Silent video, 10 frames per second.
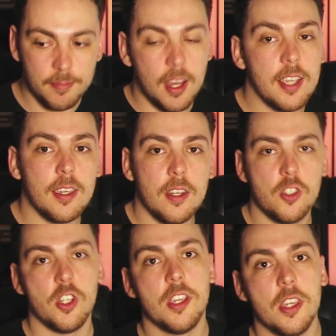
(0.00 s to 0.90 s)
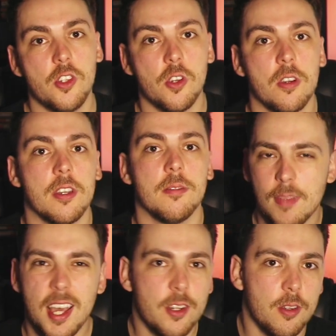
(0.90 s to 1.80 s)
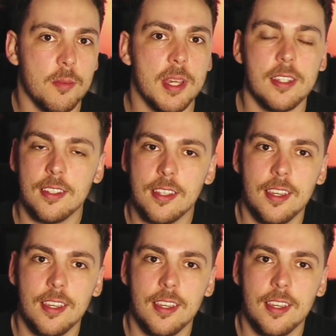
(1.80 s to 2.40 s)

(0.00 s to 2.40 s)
I get a cheeky shot in. I don't know, man.